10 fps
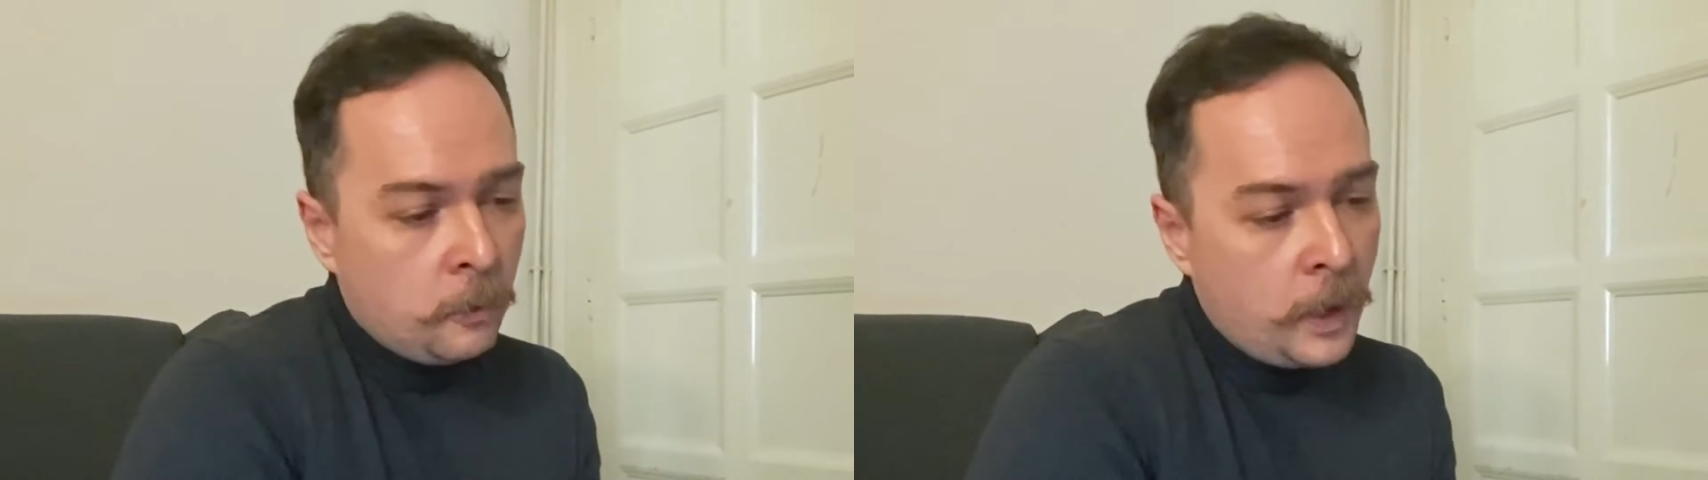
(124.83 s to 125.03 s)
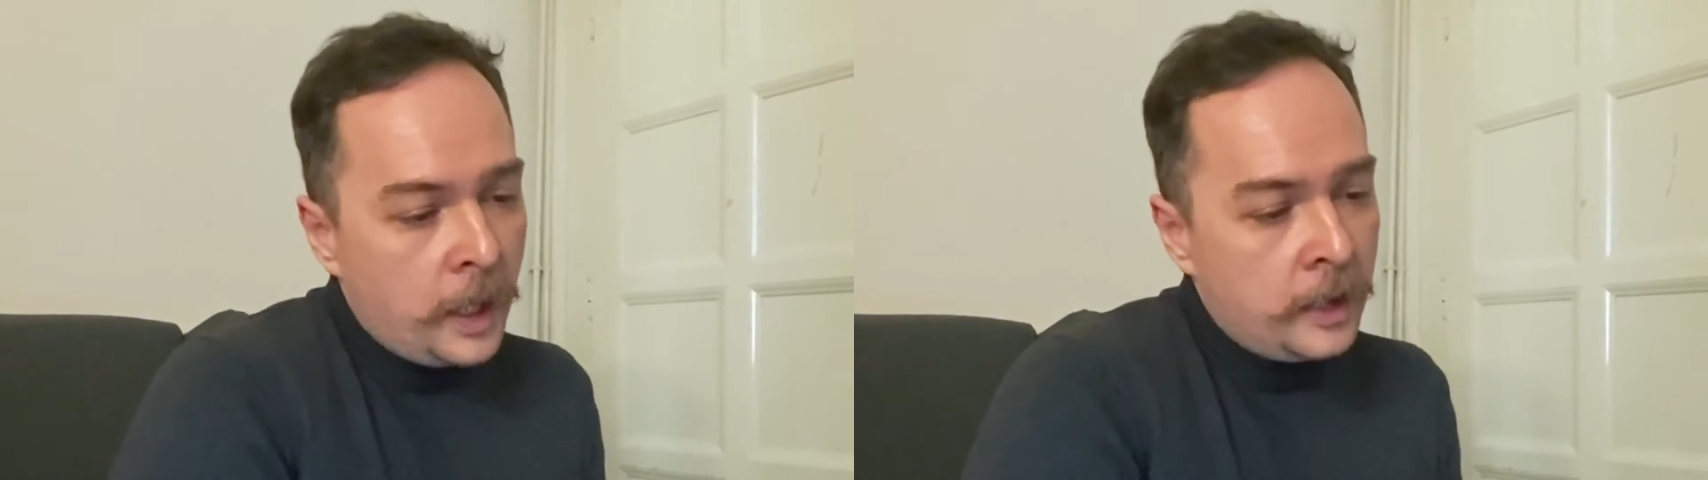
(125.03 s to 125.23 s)

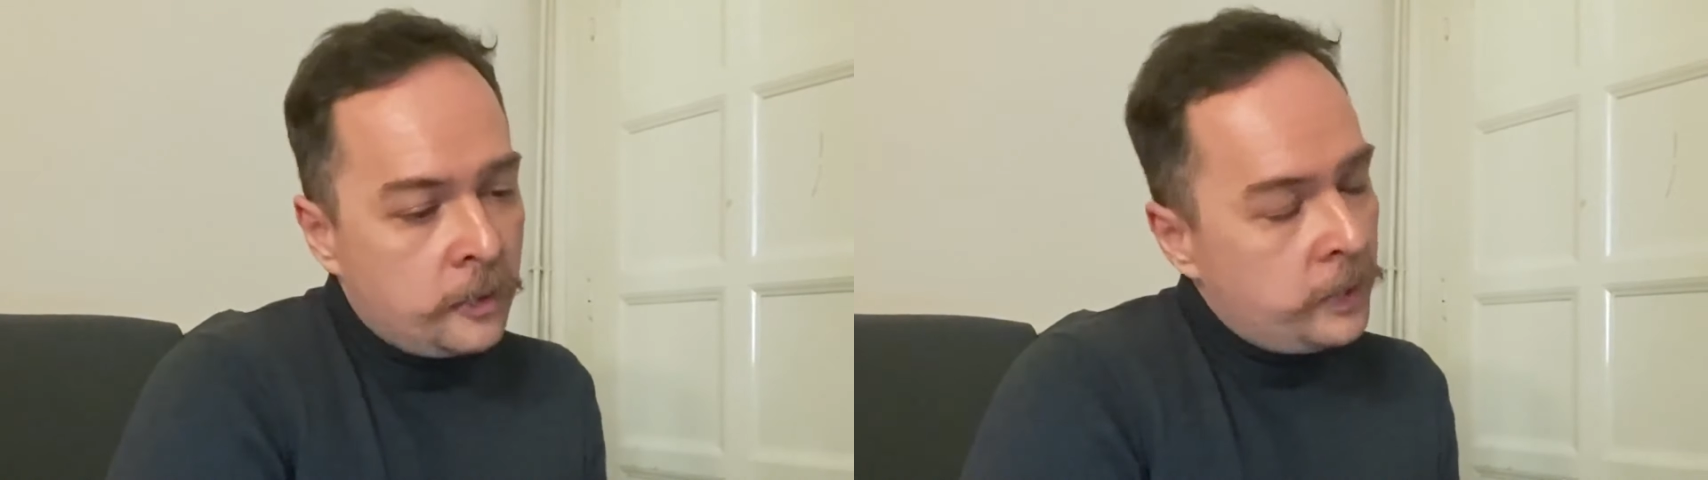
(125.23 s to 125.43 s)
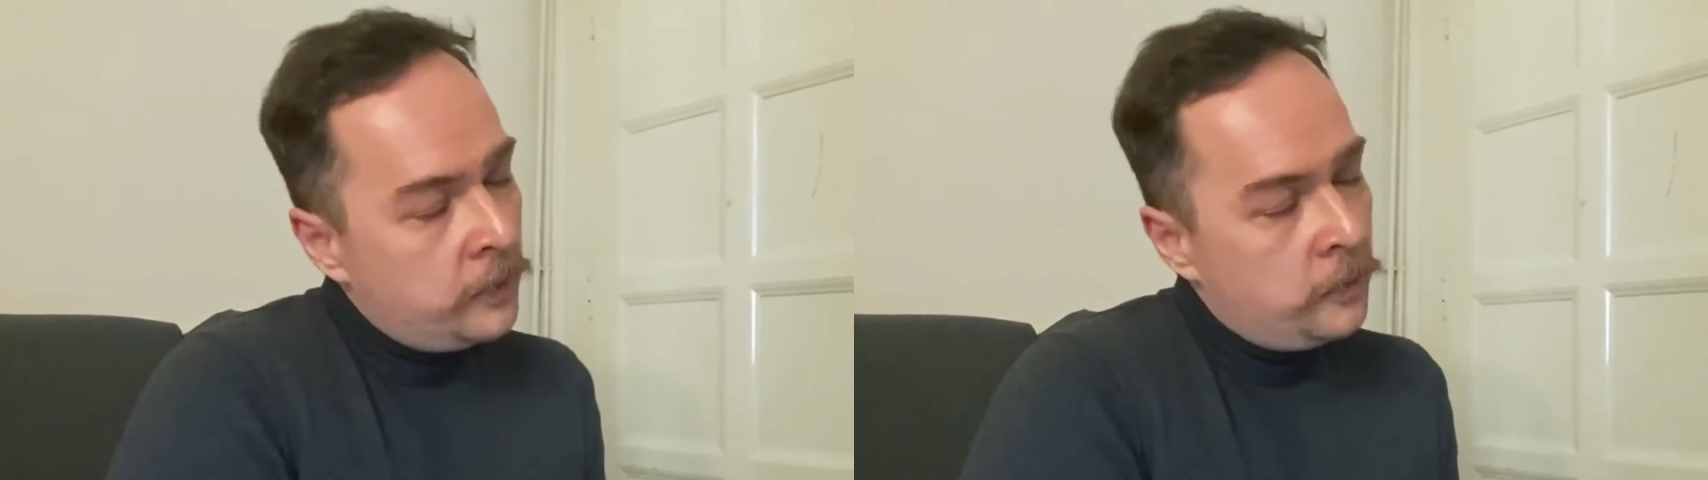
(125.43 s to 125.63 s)
why
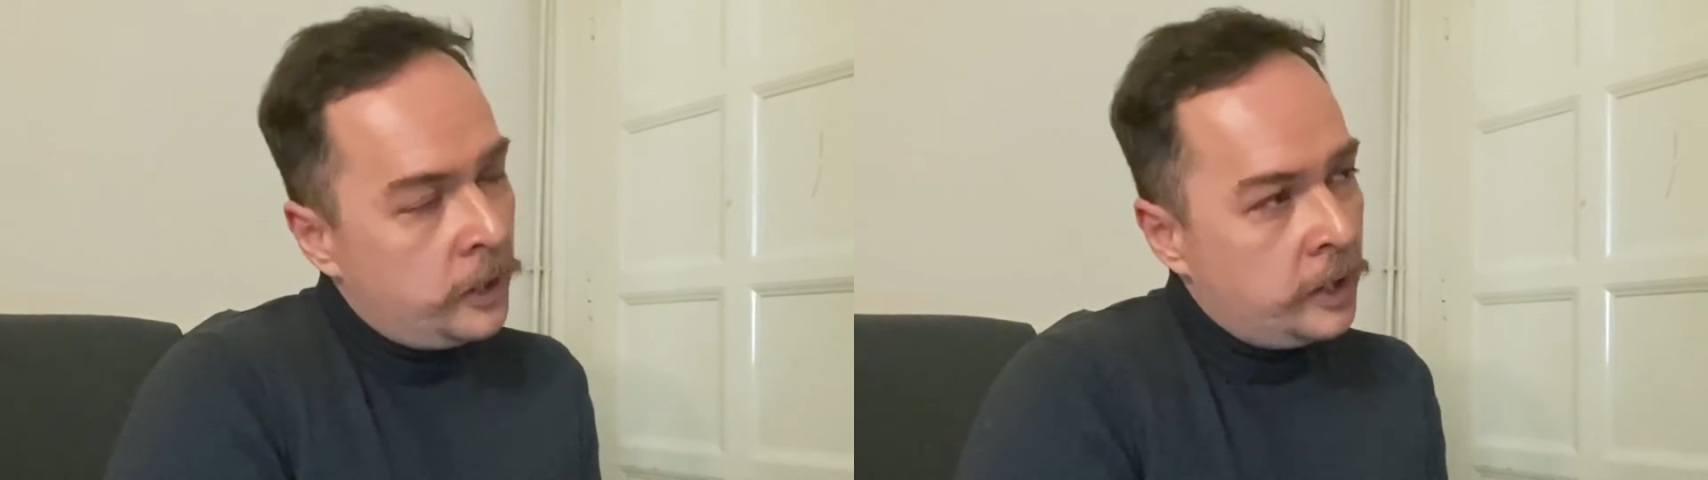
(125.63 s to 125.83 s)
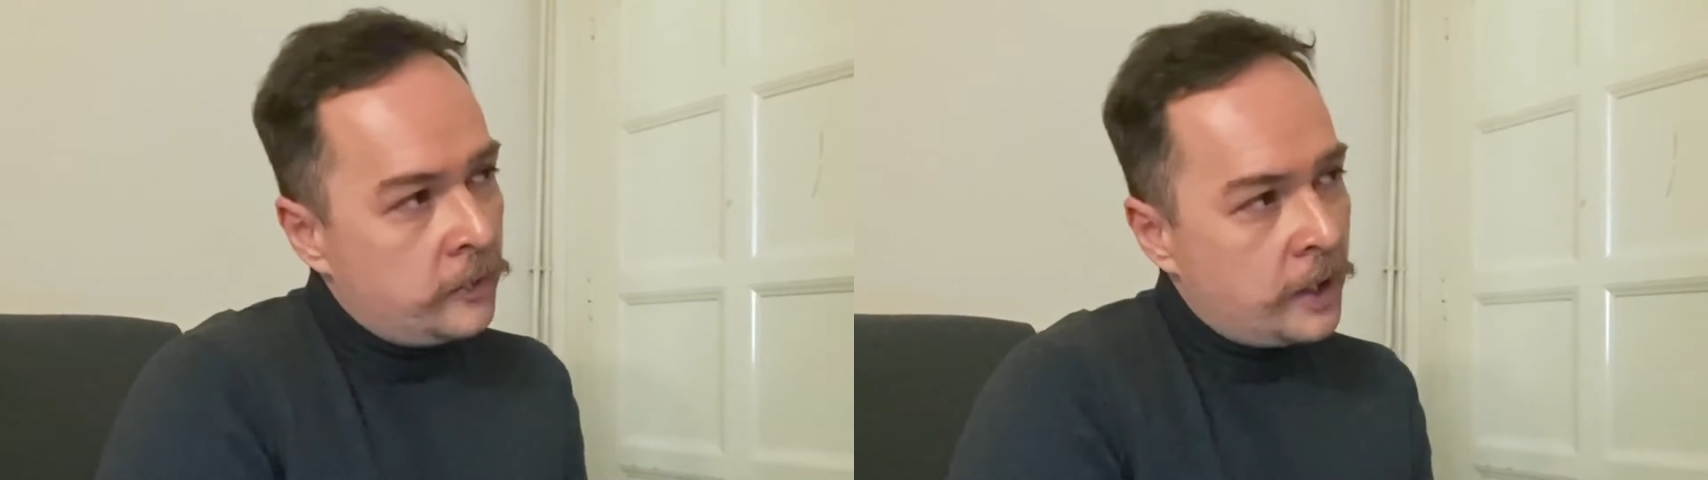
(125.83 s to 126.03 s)
do we
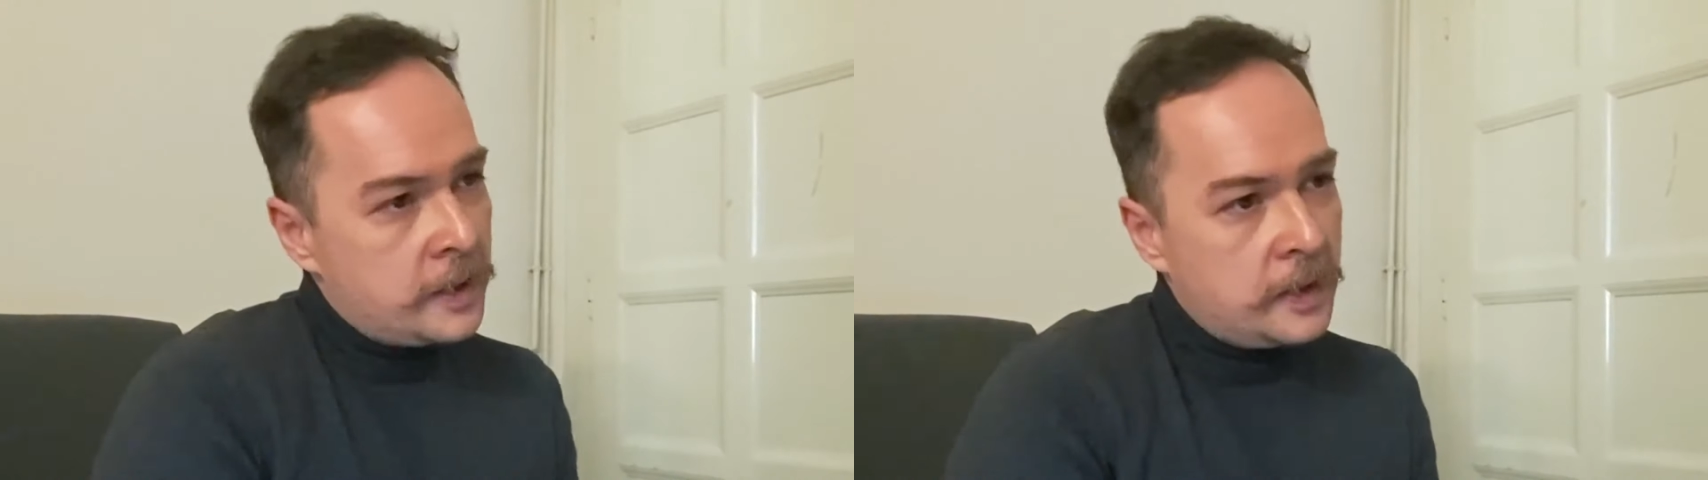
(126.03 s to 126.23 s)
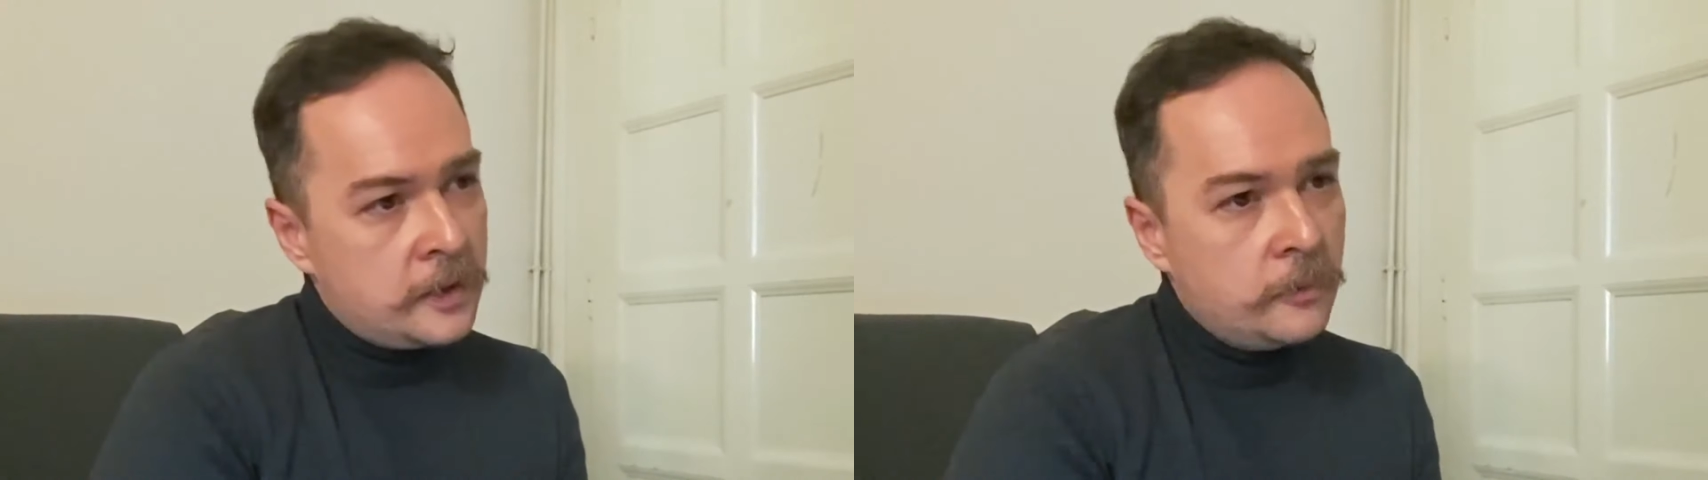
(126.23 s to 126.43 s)
want to address this?